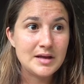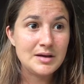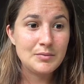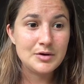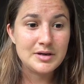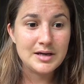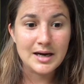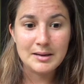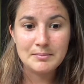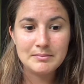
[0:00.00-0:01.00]
it would
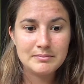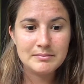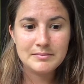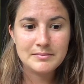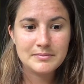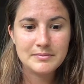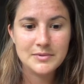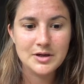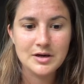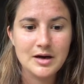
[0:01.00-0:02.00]
numb,
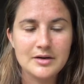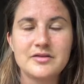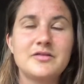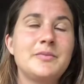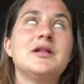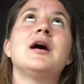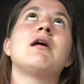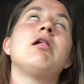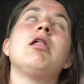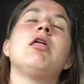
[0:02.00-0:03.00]
I'd just be like,
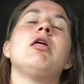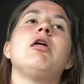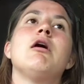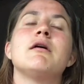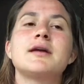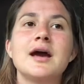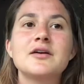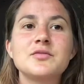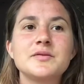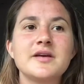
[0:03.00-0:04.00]

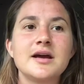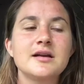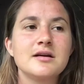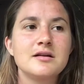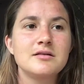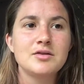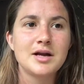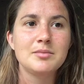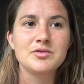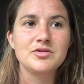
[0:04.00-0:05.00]
couch potato, not
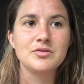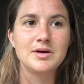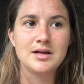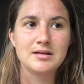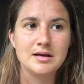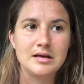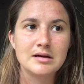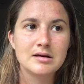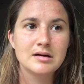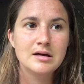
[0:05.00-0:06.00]
able to do anything.
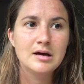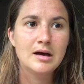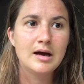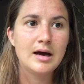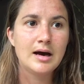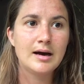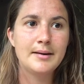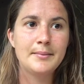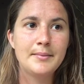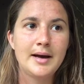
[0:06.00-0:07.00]

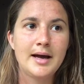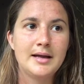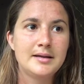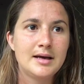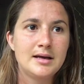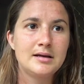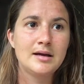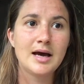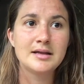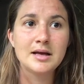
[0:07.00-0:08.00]
And
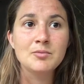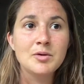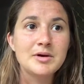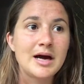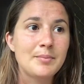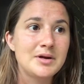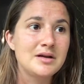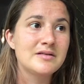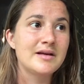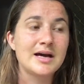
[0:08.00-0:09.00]
then what would happen
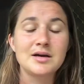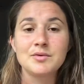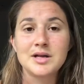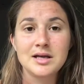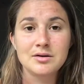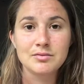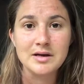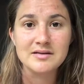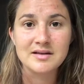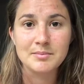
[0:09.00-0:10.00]
is like it would hit a
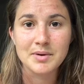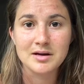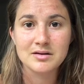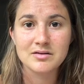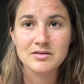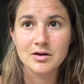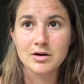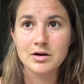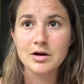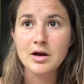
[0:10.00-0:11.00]
reset button.
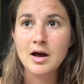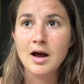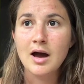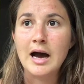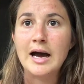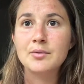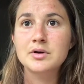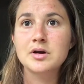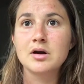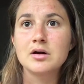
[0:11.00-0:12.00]
So I
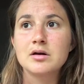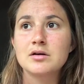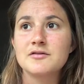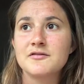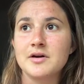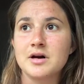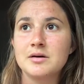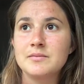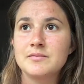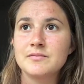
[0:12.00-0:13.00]
would go
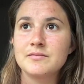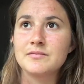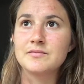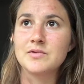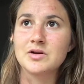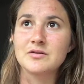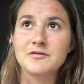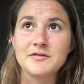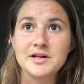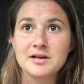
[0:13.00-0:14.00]
from,
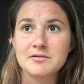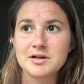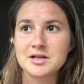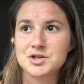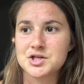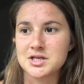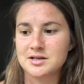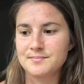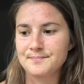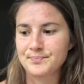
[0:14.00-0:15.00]
feeling really shit,